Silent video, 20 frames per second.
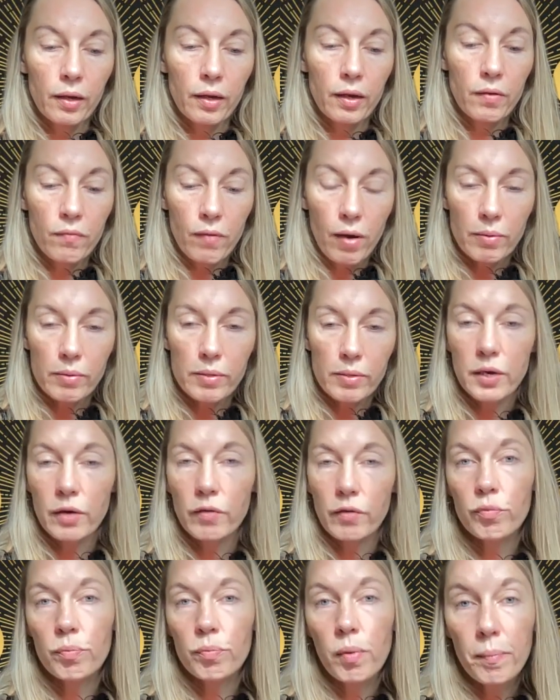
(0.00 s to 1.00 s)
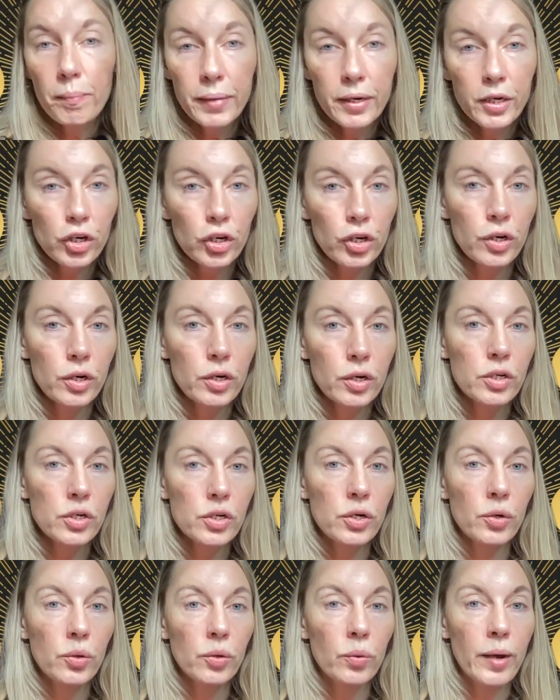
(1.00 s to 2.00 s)
give ourselves permission
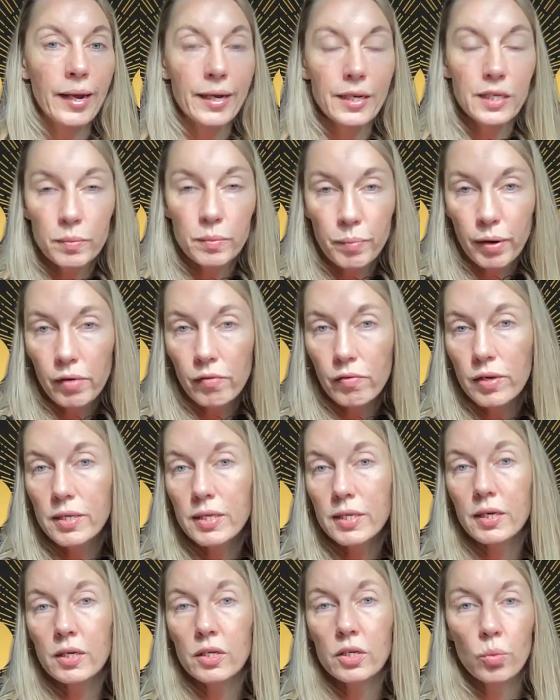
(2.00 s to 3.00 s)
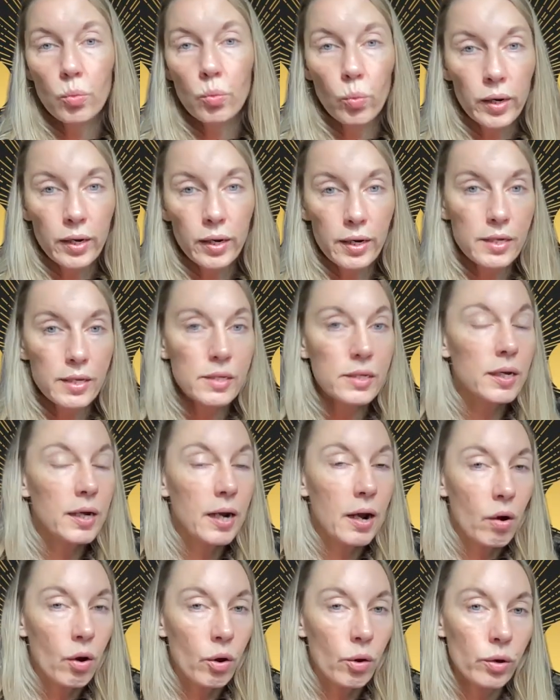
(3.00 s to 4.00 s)
to experience and to witness in
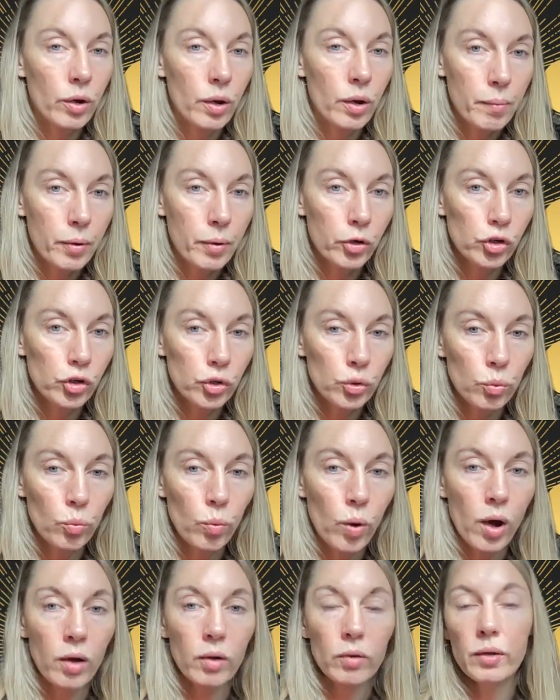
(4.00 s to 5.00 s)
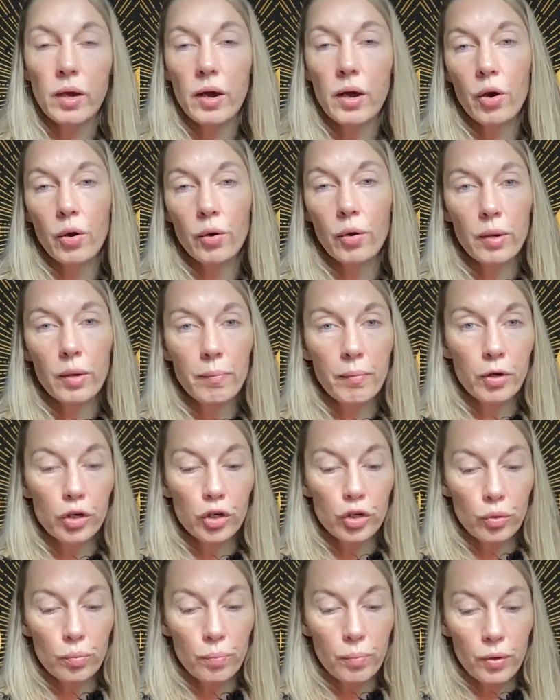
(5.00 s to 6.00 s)
our own emotional world, our own
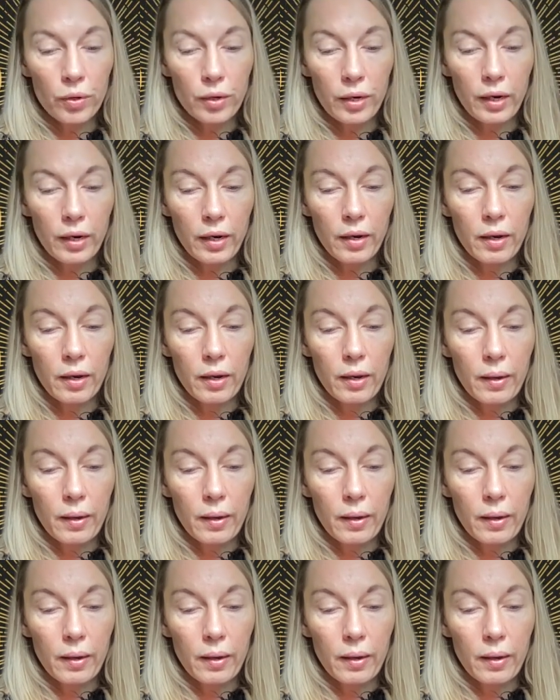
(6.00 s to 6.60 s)
emotional body.